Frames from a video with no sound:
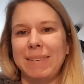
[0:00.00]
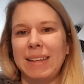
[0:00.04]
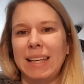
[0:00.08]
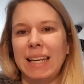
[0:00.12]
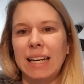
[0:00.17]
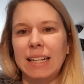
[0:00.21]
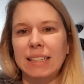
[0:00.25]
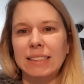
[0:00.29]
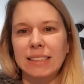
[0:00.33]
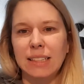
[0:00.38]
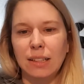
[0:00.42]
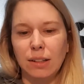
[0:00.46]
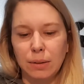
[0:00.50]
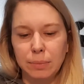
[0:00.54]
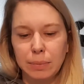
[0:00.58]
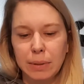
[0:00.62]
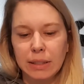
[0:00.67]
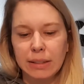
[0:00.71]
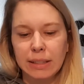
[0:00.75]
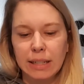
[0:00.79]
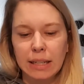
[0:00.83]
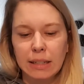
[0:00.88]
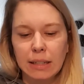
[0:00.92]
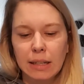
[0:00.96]
Okay, sorry
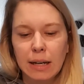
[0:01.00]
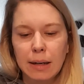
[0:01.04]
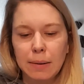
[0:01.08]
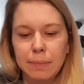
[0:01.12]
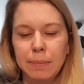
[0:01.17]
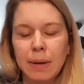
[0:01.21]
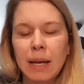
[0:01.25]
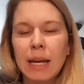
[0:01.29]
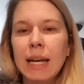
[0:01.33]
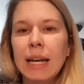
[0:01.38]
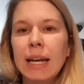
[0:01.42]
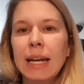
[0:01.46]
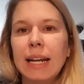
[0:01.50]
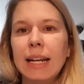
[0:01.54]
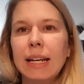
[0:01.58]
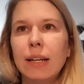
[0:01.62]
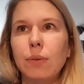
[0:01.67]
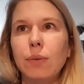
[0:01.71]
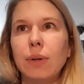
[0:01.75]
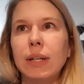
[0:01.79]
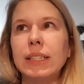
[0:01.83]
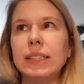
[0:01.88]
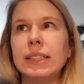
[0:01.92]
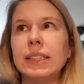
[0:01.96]
about that.
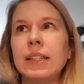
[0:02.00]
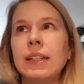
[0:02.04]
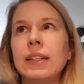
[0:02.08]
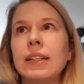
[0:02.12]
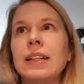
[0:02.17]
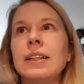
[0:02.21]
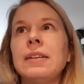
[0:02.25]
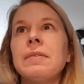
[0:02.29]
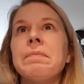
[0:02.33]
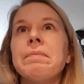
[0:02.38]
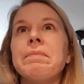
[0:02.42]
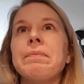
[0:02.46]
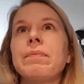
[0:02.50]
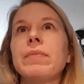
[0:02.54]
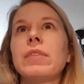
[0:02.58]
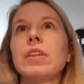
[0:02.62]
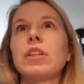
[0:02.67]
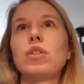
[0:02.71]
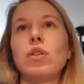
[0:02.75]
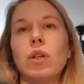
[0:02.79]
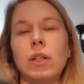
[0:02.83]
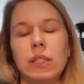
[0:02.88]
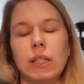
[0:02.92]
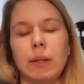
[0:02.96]
Anyways,
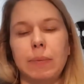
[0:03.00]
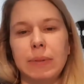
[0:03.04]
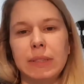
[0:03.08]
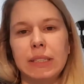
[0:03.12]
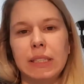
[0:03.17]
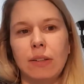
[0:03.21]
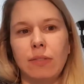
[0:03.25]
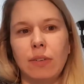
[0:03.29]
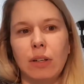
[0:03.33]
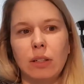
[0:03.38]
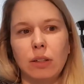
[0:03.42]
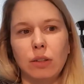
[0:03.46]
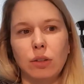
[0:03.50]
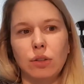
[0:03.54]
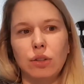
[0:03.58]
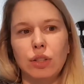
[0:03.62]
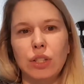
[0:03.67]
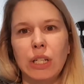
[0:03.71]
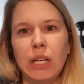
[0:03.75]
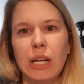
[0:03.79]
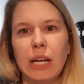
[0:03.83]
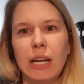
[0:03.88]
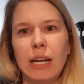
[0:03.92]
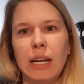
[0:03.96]
so I taught myself how to
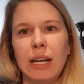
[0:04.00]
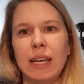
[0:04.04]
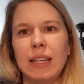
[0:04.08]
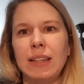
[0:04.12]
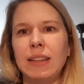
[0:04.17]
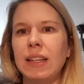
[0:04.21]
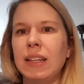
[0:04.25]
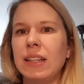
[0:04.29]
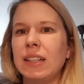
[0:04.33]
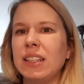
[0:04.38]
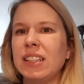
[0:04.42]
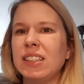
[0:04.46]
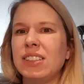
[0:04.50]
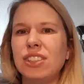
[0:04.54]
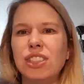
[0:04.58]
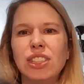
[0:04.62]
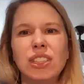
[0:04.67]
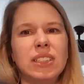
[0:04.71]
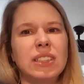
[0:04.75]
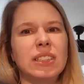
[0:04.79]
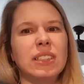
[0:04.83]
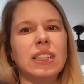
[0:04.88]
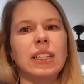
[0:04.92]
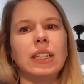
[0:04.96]
crochet, and then it's
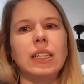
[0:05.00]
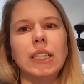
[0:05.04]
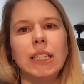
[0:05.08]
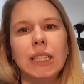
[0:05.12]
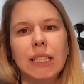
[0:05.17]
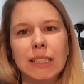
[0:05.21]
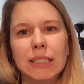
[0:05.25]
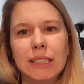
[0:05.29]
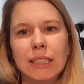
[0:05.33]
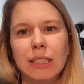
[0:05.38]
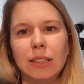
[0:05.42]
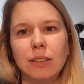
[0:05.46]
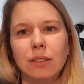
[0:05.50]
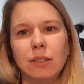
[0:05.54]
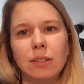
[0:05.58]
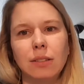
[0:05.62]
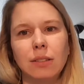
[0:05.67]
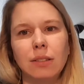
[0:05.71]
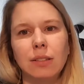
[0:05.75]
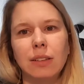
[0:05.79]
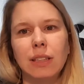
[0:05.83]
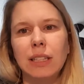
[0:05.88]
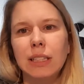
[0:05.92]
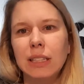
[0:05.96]
just easier
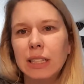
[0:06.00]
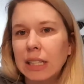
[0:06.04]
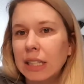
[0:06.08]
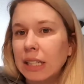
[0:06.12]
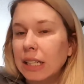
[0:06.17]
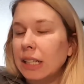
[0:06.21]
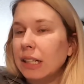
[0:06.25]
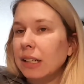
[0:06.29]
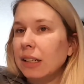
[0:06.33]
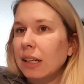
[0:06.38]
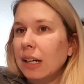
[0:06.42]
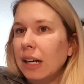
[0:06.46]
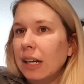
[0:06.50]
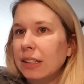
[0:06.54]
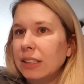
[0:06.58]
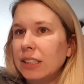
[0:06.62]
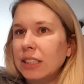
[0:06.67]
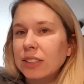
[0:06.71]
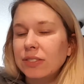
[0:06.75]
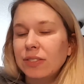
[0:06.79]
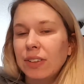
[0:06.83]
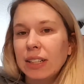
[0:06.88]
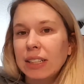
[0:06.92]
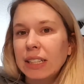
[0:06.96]
than knitting. I
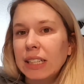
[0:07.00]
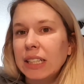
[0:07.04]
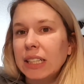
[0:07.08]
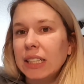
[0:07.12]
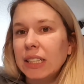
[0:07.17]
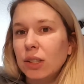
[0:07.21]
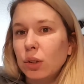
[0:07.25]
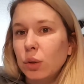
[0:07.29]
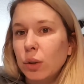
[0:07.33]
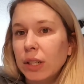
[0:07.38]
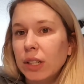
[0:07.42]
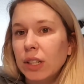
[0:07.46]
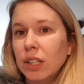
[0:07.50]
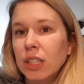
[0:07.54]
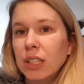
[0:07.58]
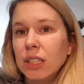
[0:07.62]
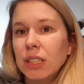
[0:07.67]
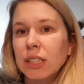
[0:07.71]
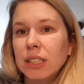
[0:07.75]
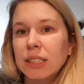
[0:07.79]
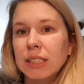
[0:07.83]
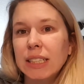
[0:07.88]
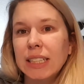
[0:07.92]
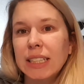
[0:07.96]
just find it
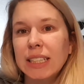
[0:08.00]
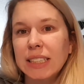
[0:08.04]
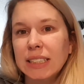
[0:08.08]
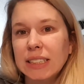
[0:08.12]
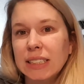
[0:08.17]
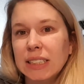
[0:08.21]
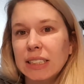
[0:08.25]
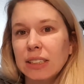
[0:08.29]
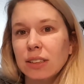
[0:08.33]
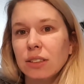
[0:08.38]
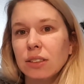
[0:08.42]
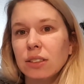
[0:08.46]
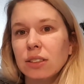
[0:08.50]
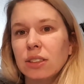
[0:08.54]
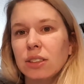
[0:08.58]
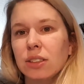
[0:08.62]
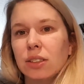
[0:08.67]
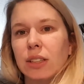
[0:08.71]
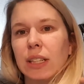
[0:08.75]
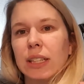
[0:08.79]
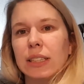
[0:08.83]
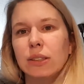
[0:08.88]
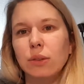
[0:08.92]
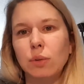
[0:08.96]
quicker and easier,
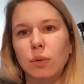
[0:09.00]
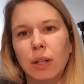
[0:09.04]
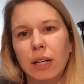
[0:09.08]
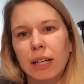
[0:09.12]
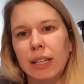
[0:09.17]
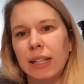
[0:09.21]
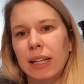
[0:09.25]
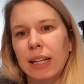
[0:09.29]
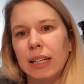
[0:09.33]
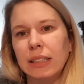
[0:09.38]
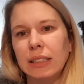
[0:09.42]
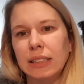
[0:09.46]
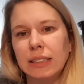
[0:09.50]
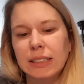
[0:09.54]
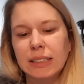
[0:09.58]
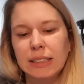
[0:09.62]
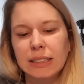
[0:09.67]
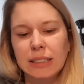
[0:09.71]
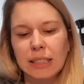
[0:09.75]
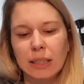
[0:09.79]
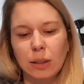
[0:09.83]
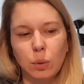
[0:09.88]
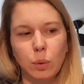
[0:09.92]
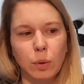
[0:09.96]
so that's what I kind of
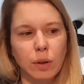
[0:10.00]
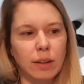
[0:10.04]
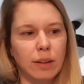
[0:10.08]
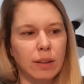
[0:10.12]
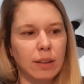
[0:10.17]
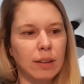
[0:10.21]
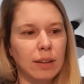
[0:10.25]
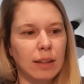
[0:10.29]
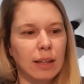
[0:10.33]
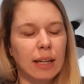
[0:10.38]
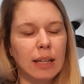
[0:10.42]
stick with.